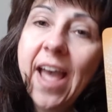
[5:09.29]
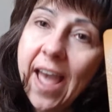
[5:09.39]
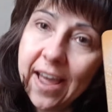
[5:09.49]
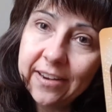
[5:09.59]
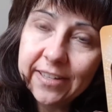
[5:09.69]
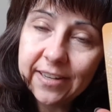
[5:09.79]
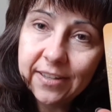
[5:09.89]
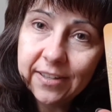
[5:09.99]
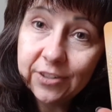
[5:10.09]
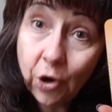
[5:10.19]
And
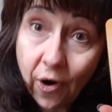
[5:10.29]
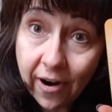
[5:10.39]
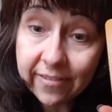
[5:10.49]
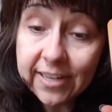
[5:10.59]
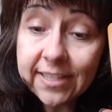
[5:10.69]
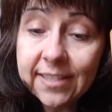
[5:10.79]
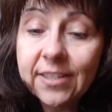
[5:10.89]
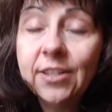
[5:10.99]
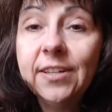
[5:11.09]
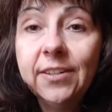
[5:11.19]
Taurus,
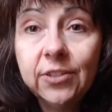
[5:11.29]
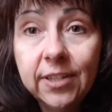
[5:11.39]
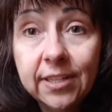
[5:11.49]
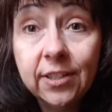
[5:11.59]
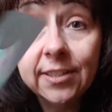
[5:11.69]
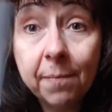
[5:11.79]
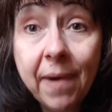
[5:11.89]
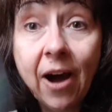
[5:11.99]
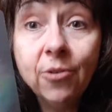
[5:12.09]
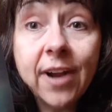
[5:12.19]
it's
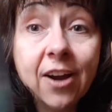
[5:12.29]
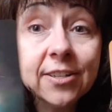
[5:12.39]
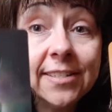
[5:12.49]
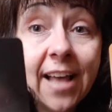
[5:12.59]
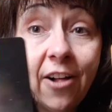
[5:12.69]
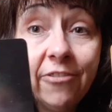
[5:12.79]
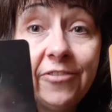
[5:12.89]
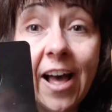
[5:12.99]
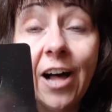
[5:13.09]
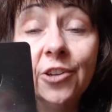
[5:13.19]
about our
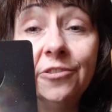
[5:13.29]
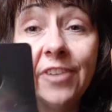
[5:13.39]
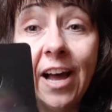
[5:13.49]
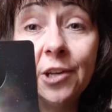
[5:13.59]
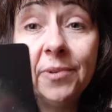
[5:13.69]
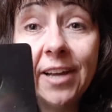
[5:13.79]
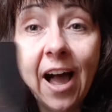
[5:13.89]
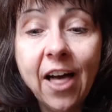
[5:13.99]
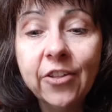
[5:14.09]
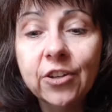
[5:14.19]
self-value, valuing
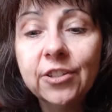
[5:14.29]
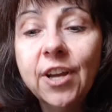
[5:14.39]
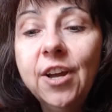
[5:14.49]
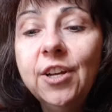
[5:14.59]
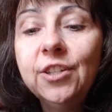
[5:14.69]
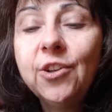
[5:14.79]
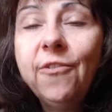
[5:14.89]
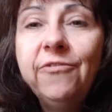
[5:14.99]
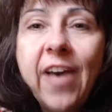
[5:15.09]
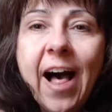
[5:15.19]
others. So
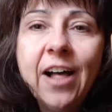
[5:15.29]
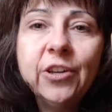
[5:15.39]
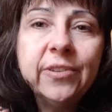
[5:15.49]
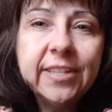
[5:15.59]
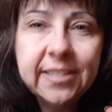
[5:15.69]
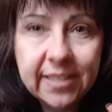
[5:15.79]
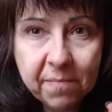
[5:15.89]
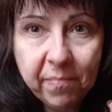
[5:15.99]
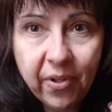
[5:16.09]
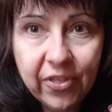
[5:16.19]
value the
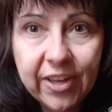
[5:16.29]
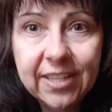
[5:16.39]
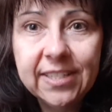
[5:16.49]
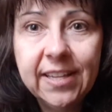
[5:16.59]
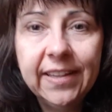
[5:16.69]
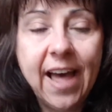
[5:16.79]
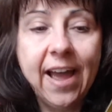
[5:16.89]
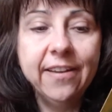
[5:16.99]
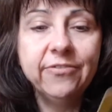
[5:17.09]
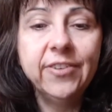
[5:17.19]
simple things in
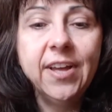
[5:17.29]
life.